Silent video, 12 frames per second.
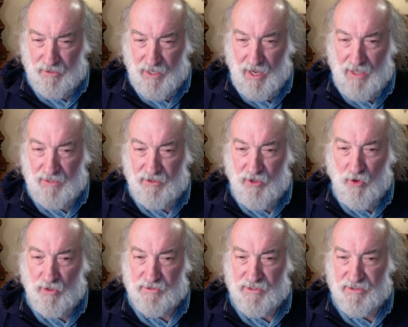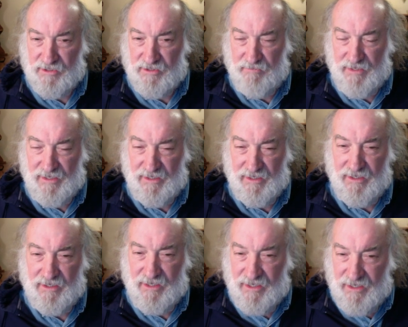God calls us to be
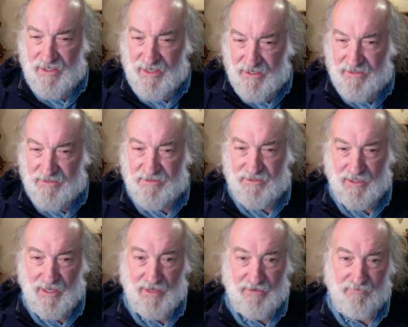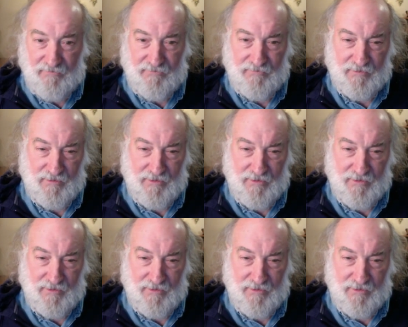his slave.